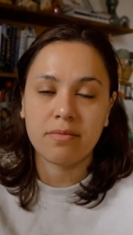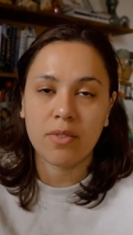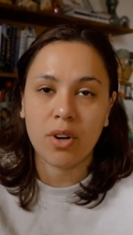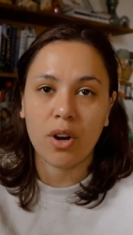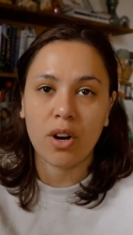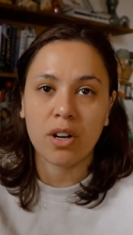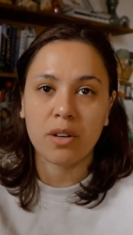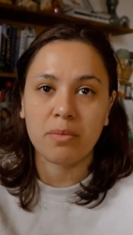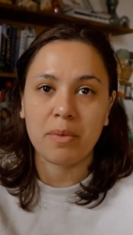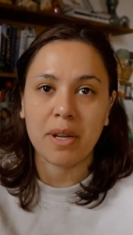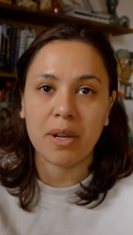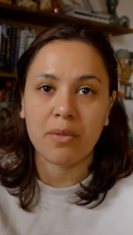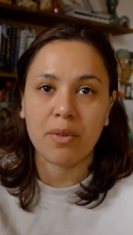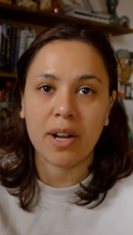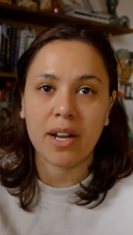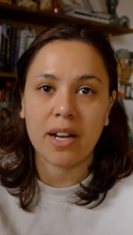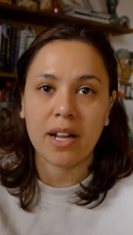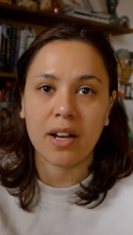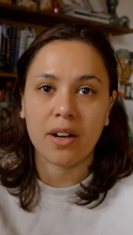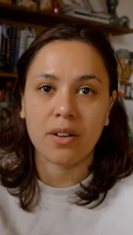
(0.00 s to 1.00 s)
hurt me
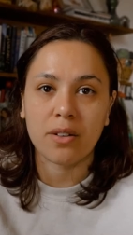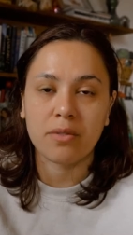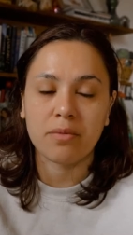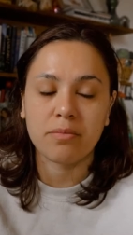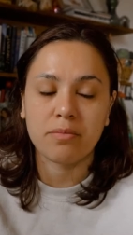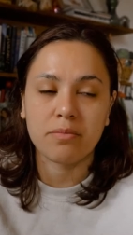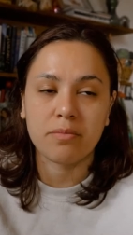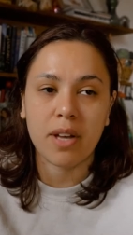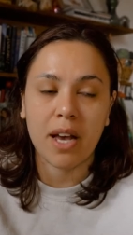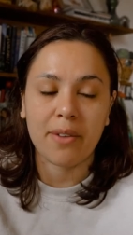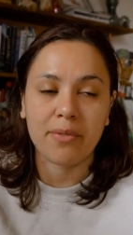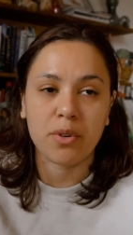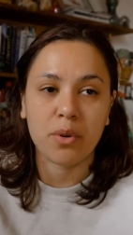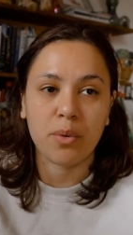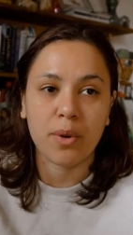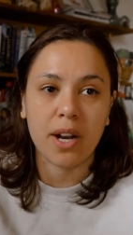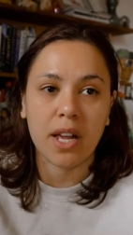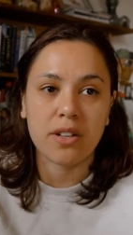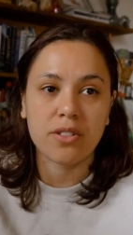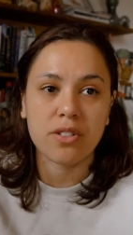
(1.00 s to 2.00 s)
right now after
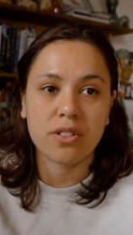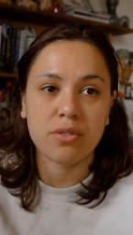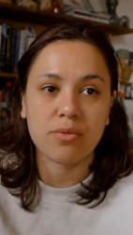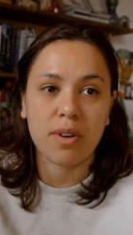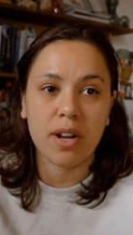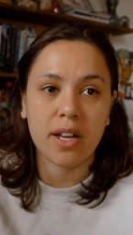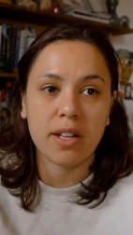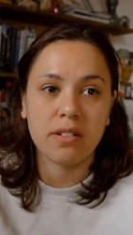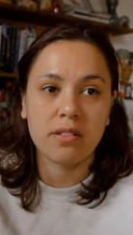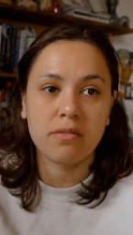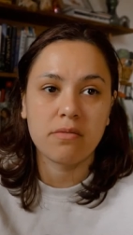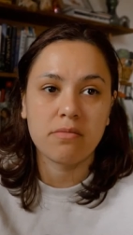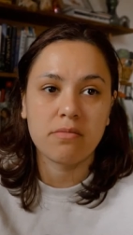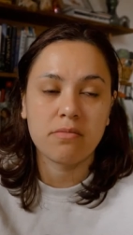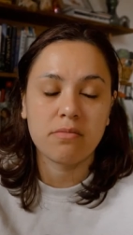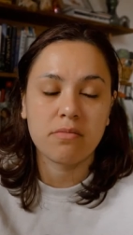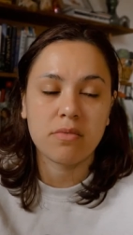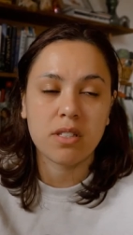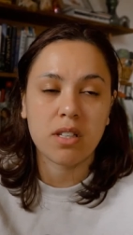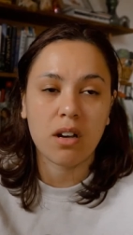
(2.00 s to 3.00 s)
what I just read.
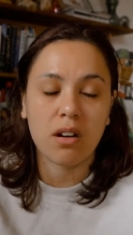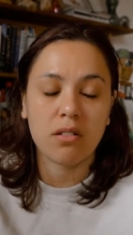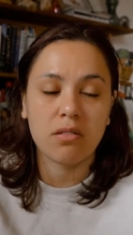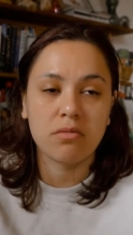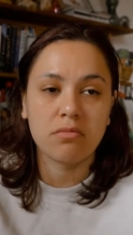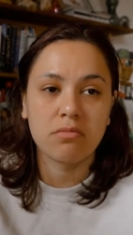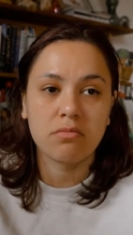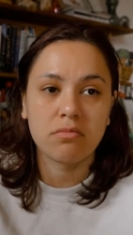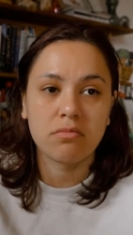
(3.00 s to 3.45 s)
So